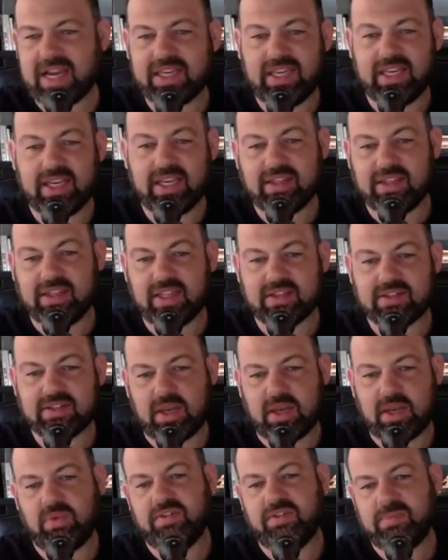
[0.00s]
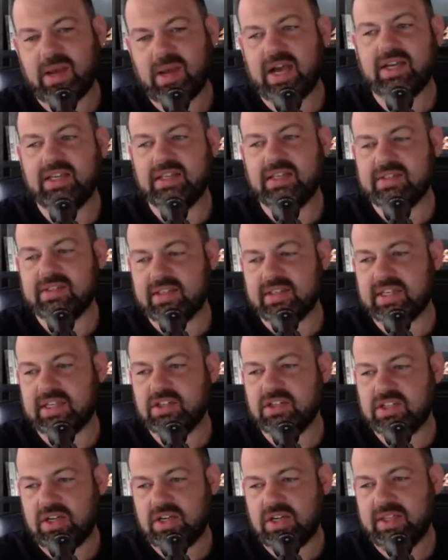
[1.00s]
look at marketing and then they'll say, well, if
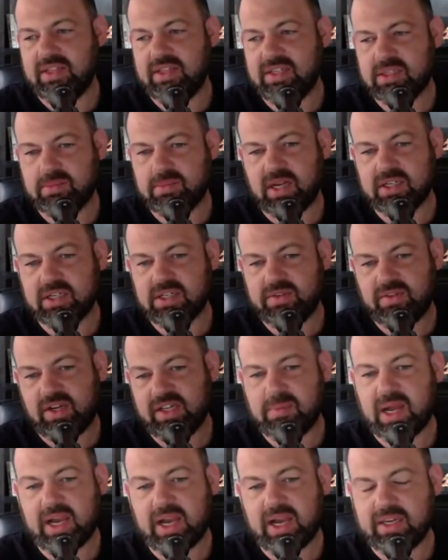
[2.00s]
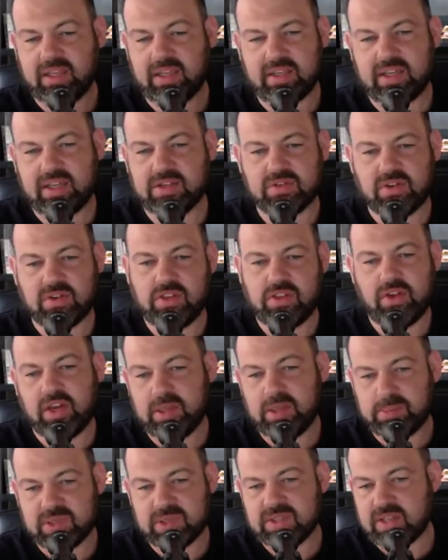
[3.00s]
marketing says they can generate this much, if I give marketing an
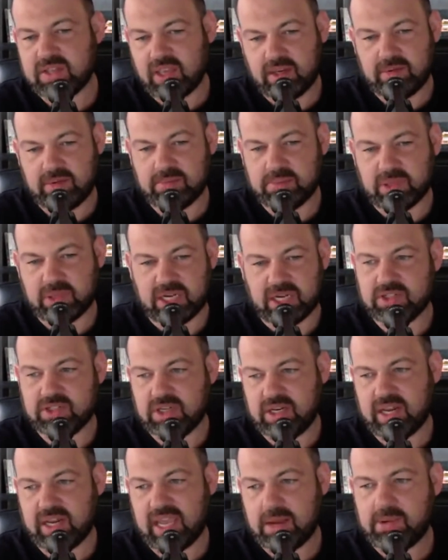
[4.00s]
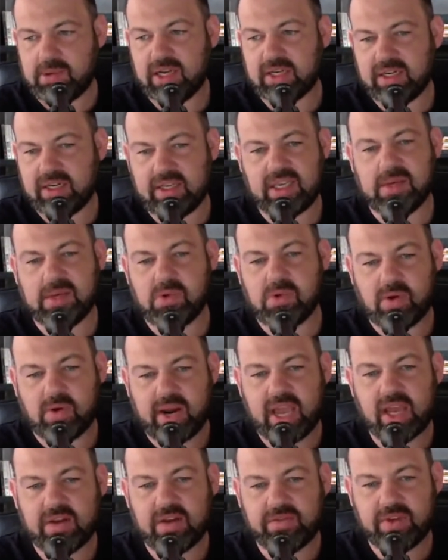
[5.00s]
extra % budget, am I going to get